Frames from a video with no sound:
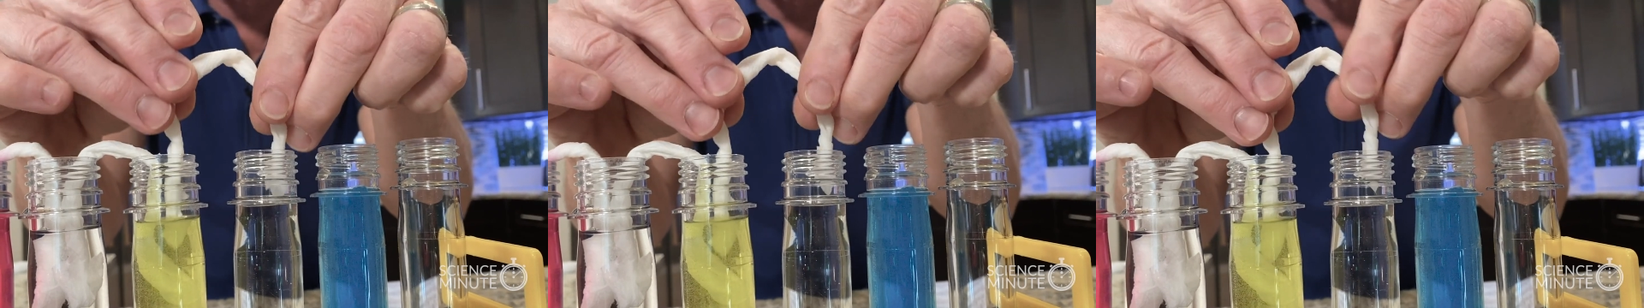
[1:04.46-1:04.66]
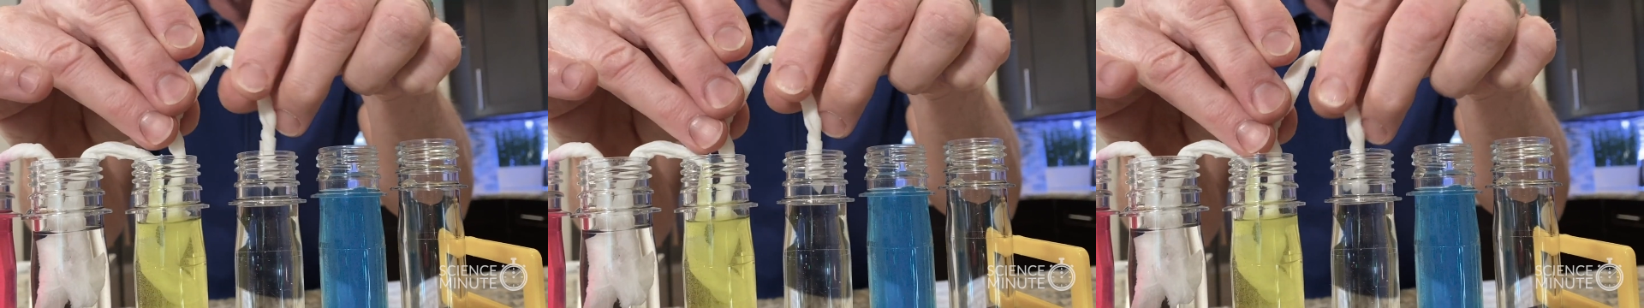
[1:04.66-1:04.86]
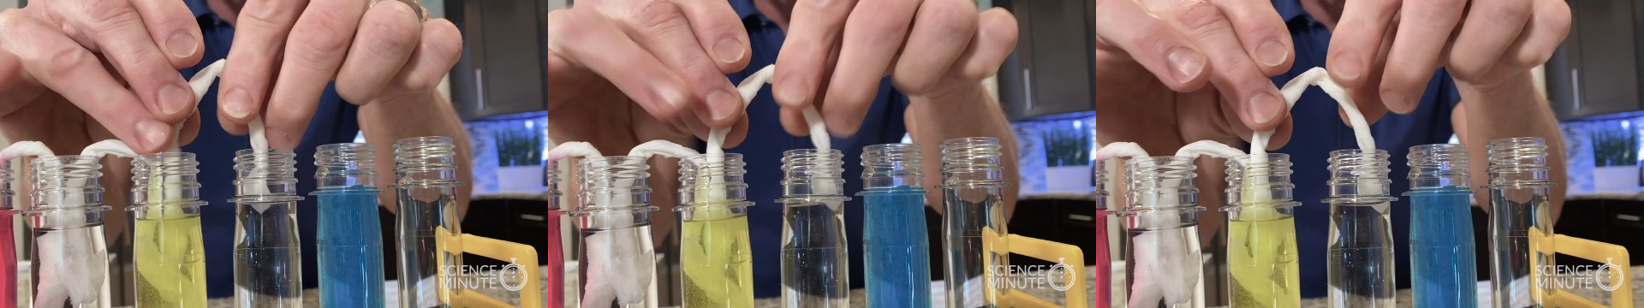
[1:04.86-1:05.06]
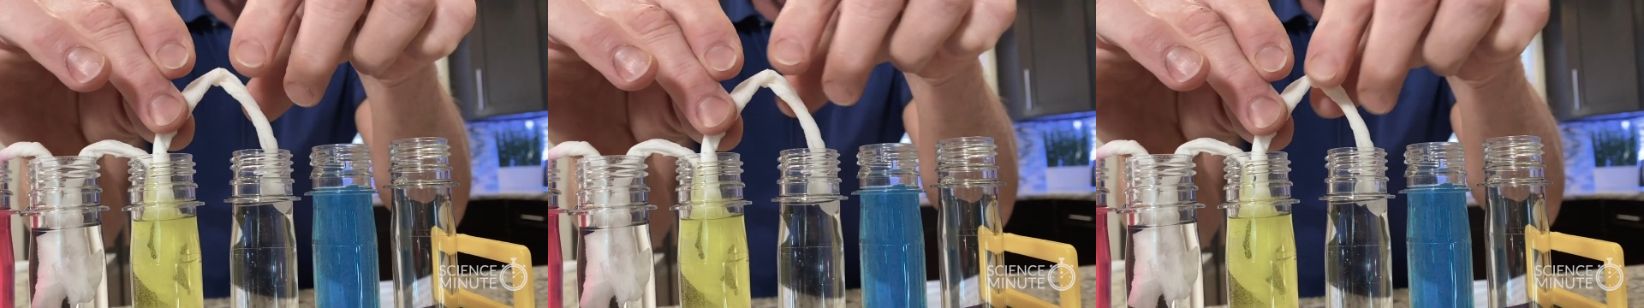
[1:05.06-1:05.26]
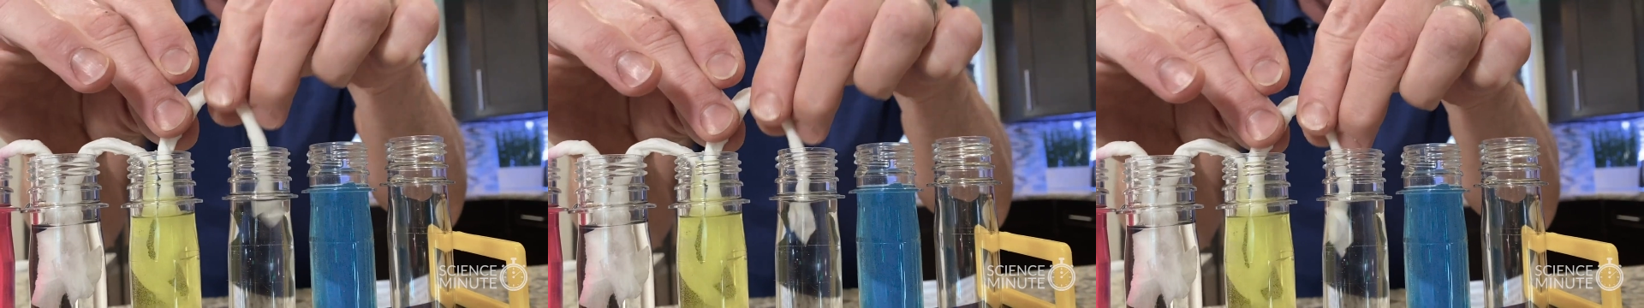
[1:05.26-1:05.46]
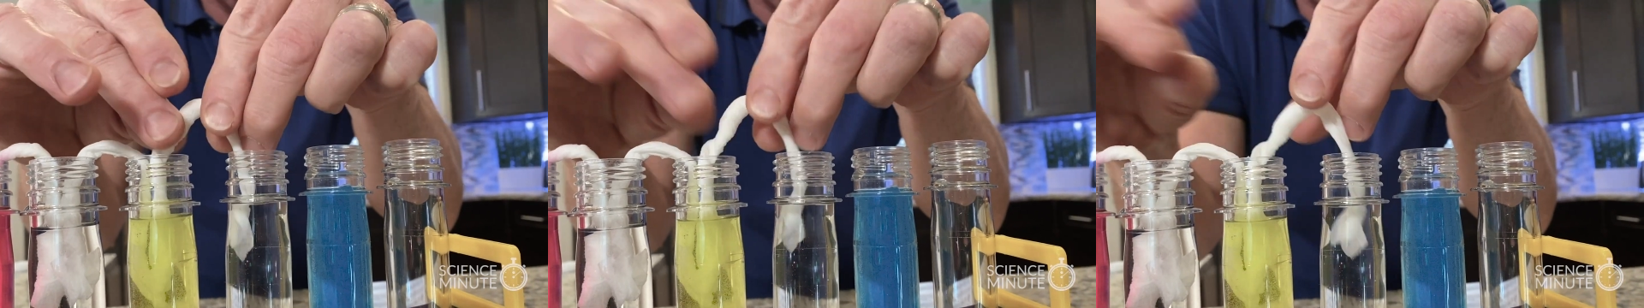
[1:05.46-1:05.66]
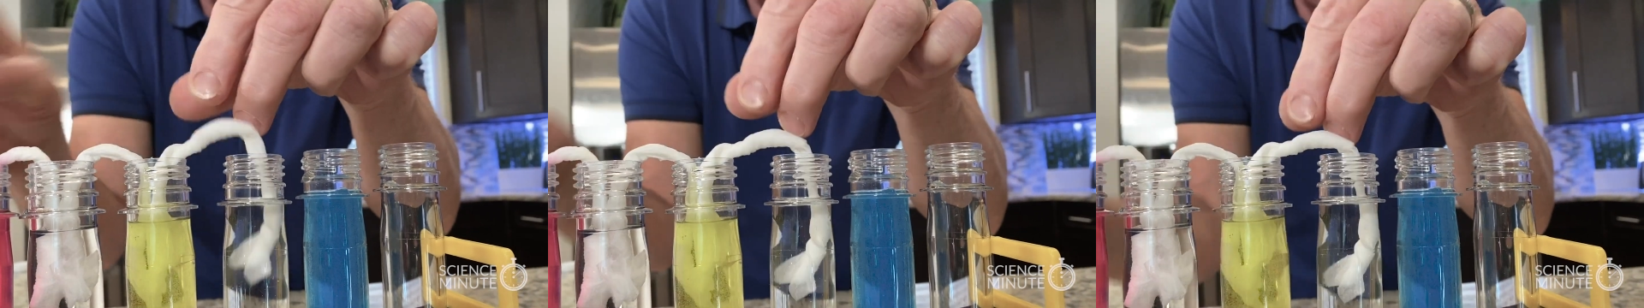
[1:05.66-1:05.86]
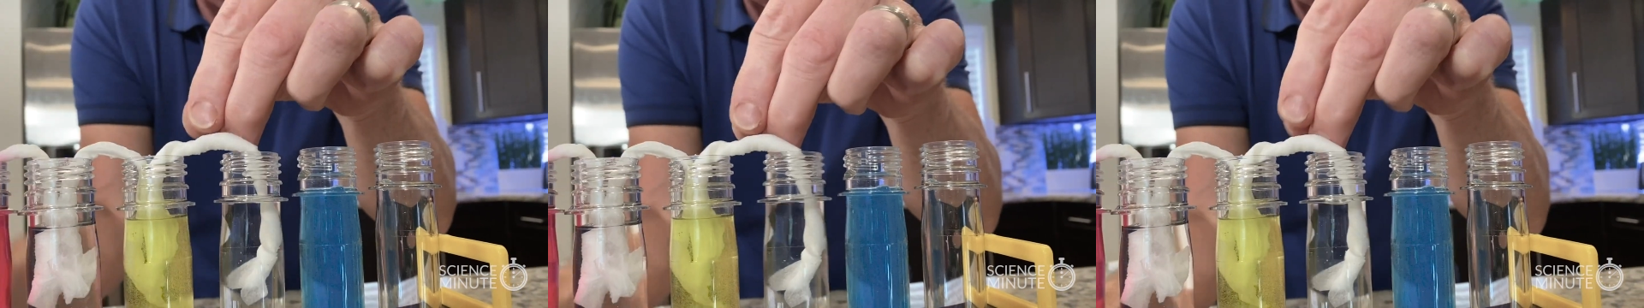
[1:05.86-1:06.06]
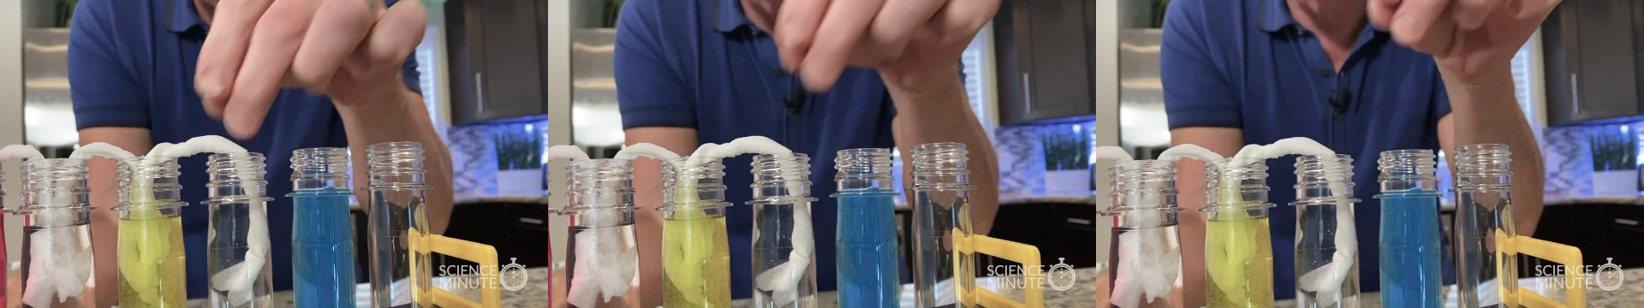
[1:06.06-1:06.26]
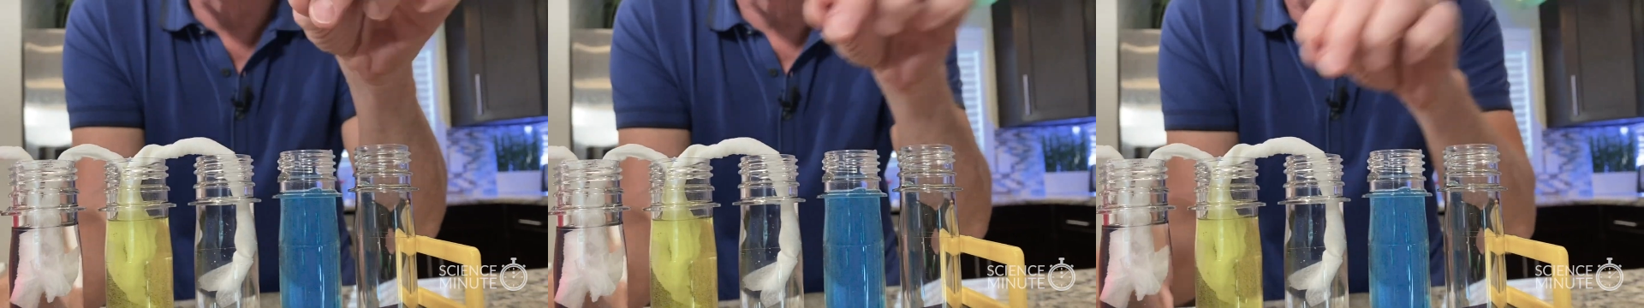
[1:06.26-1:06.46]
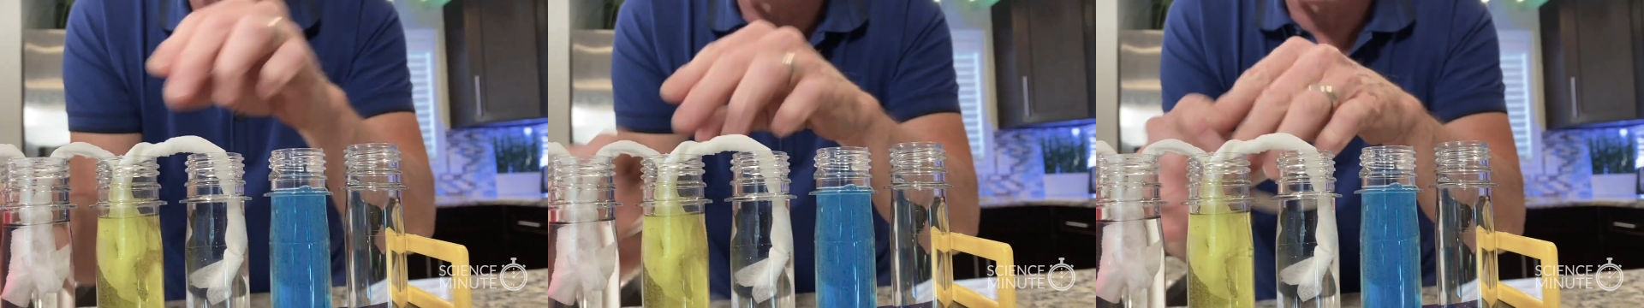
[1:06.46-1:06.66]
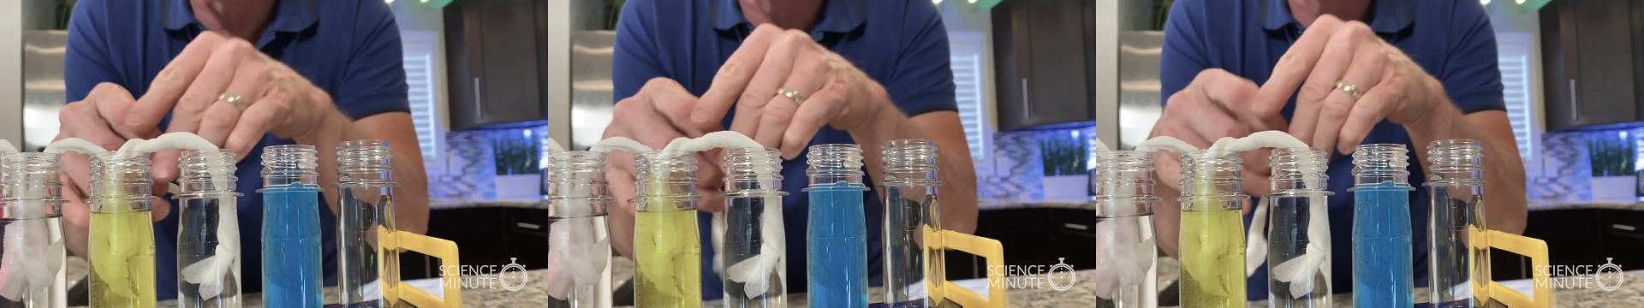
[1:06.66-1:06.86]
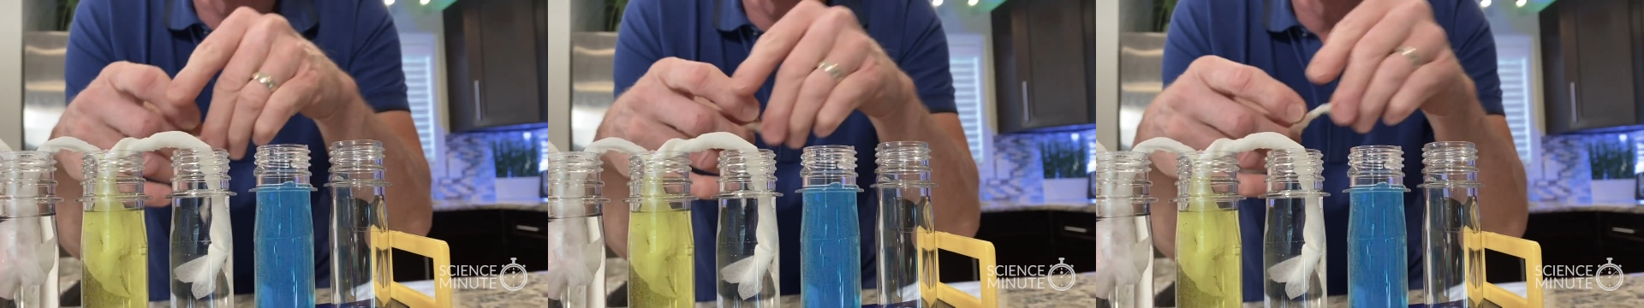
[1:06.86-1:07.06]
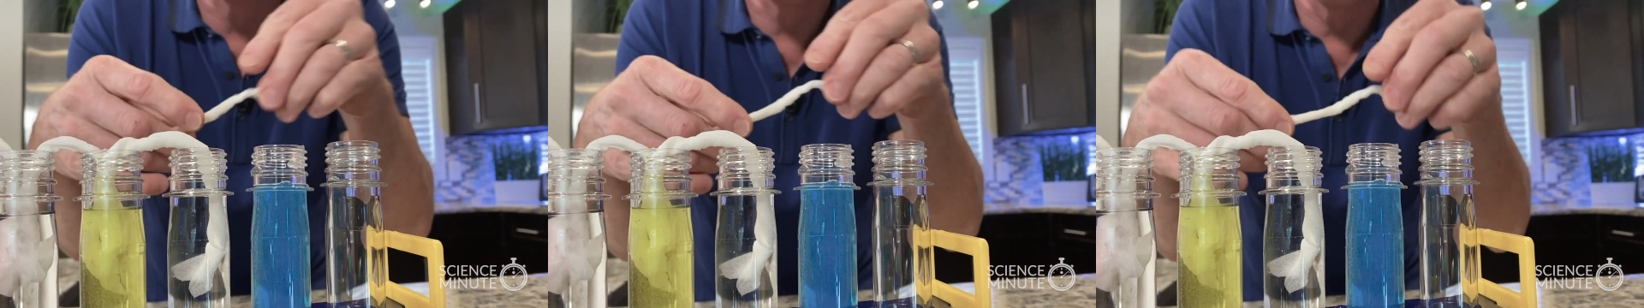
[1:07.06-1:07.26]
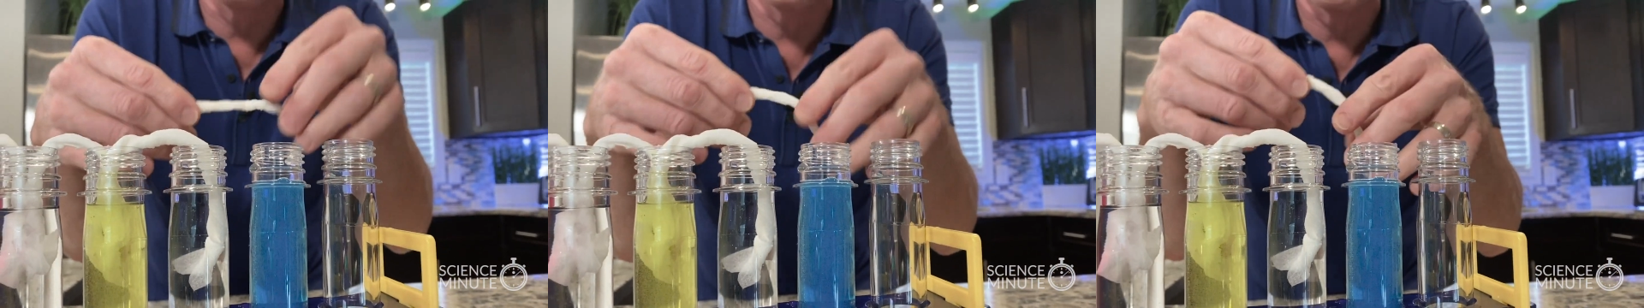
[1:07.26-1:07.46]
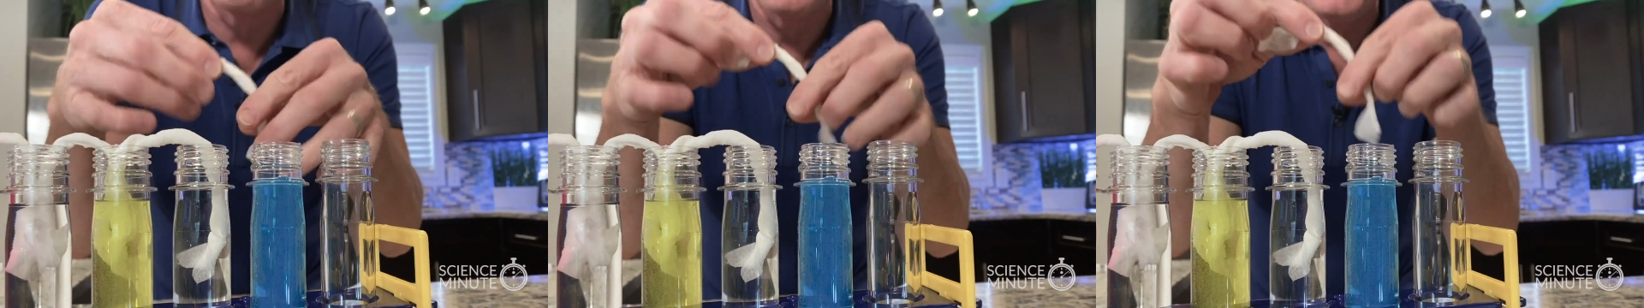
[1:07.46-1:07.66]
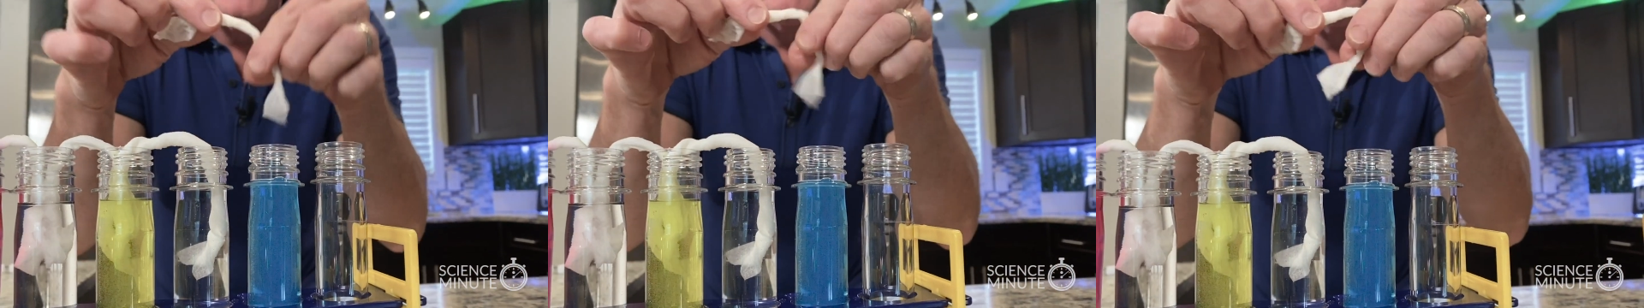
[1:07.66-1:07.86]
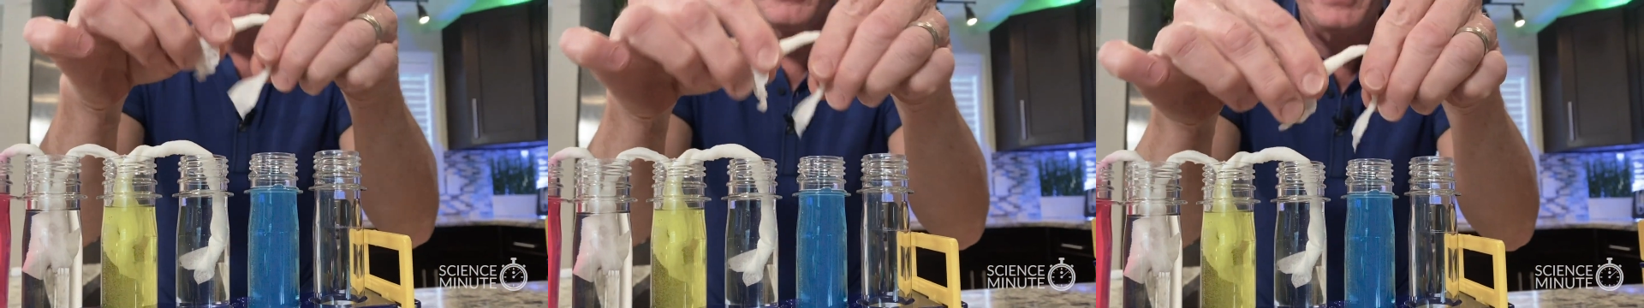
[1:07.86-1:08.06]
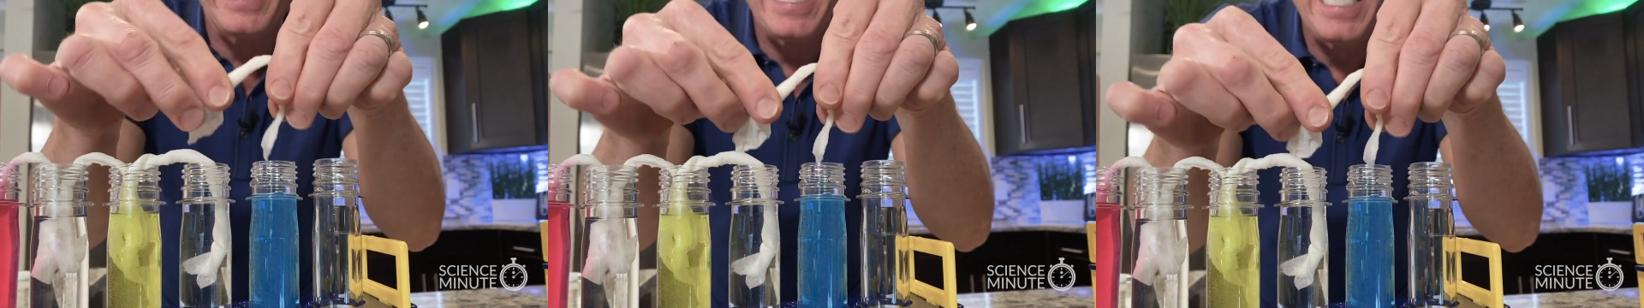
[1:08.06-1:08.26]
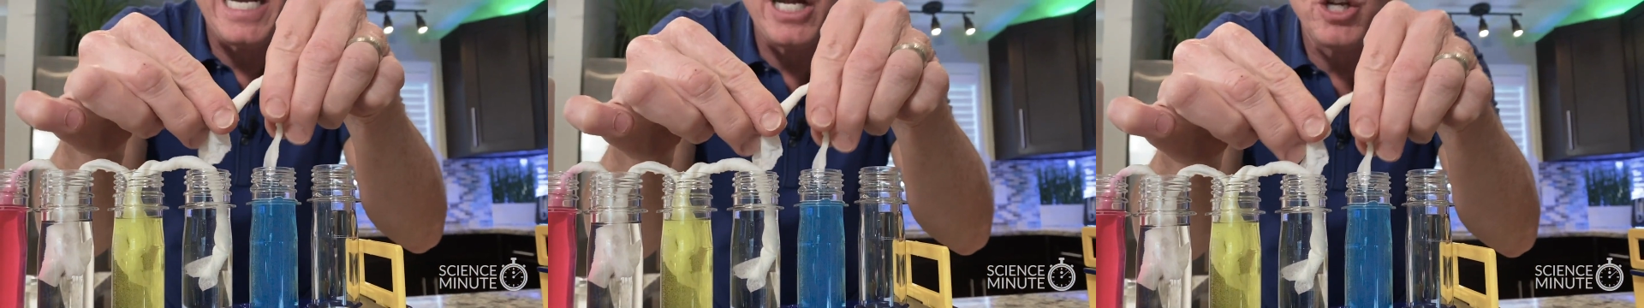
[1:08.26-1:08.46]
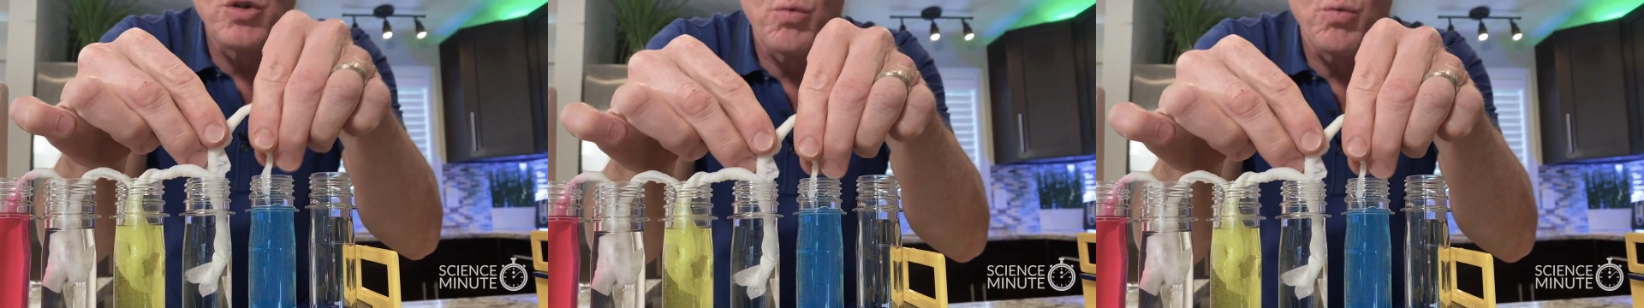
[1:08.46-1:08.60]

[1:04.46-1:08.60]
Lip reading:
No face is visible, so there are no lips to read.